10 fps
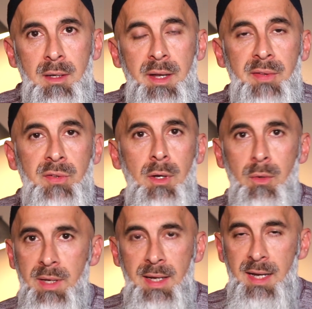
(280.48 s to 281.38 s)
And so
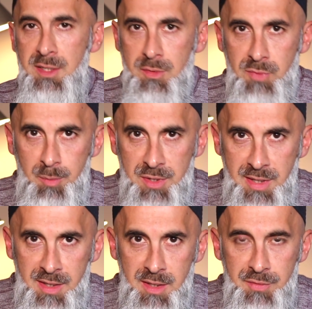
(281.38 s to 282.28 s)
he has
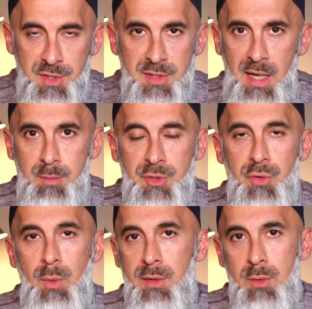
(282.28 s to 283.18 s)
representatives established
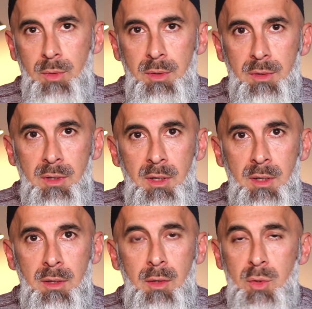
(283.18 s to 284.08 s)
throughout the world,
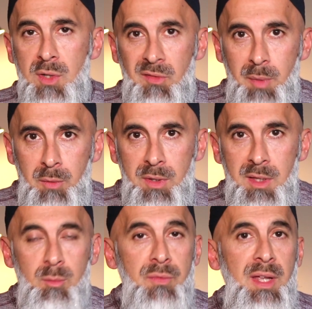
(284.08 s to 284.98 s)
those who have been with him,
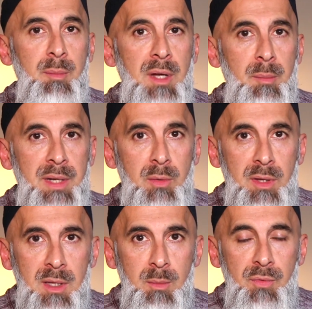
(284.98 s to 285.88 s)
who have kept company with
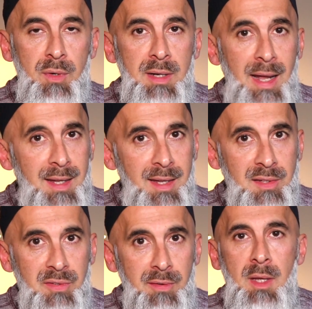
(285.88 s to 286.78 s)
him for
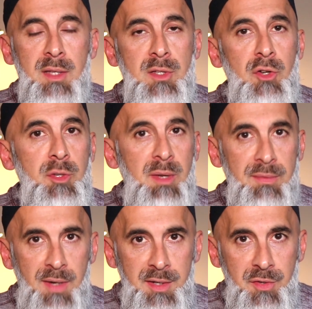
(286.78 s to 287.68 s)
decades. And so you may
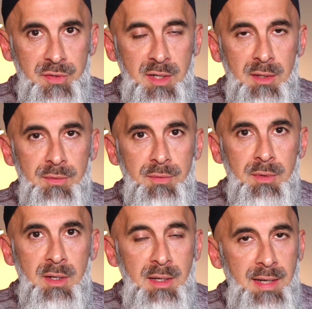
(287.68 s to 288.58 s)
find yourself
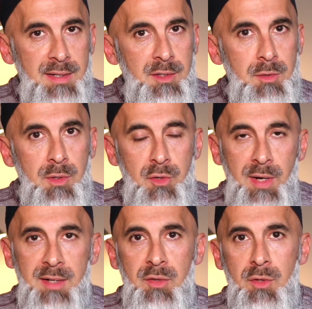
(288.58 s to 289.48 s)
connected to or
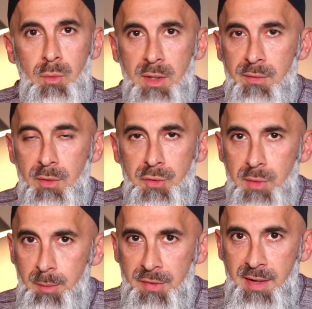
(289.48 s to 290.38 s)
attracted to one of those
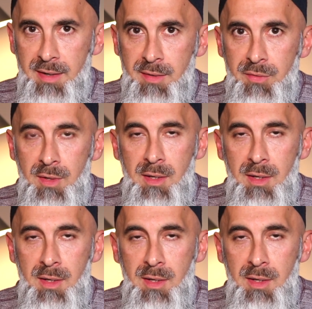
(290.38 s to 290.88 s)
representatives.